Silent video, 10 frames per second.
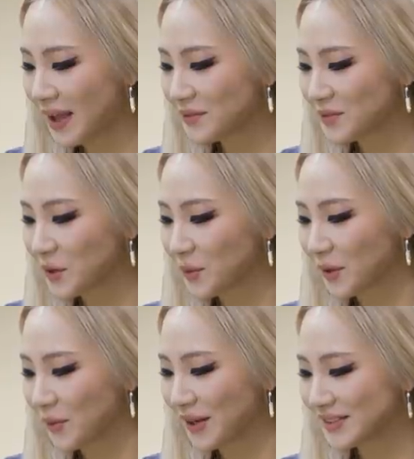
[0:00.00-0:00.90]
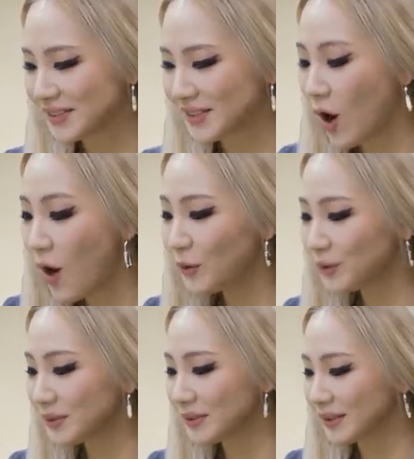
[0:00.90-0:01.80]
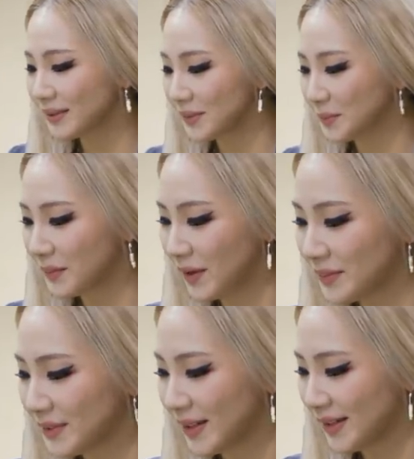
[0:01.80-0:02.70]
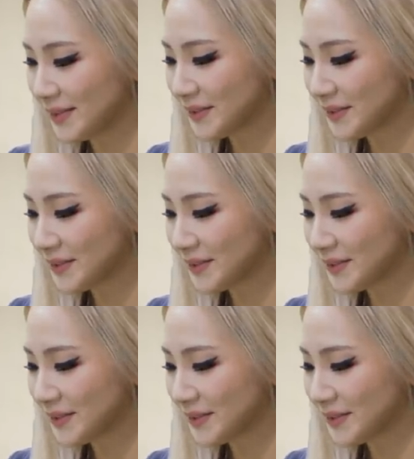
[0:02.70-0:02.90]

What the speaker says: have no regrets. Oh! Yeah.